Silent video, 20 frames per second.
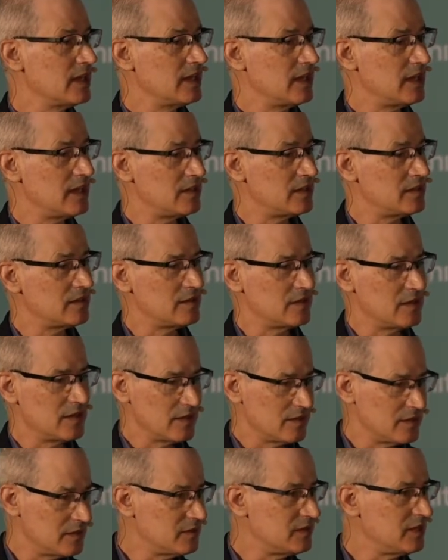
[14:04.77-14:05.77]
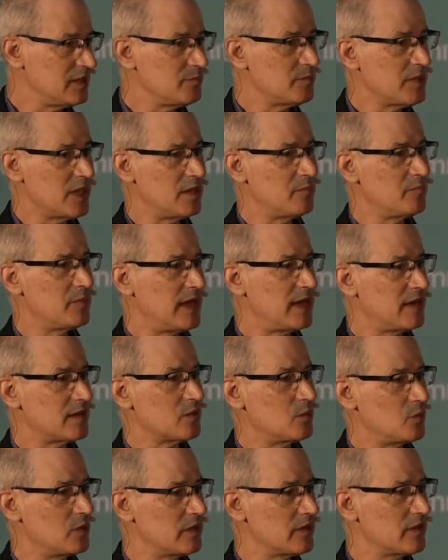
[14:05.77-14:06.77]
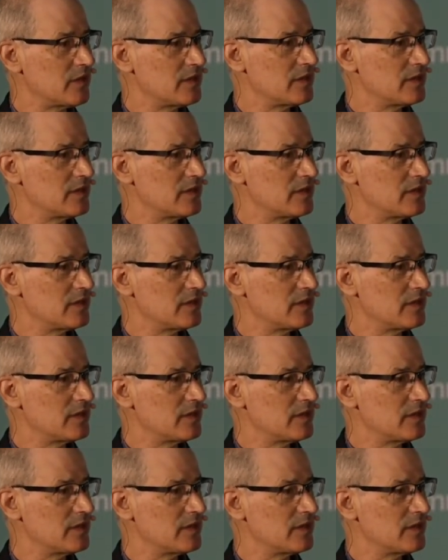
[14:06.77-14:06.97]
And the team came back with,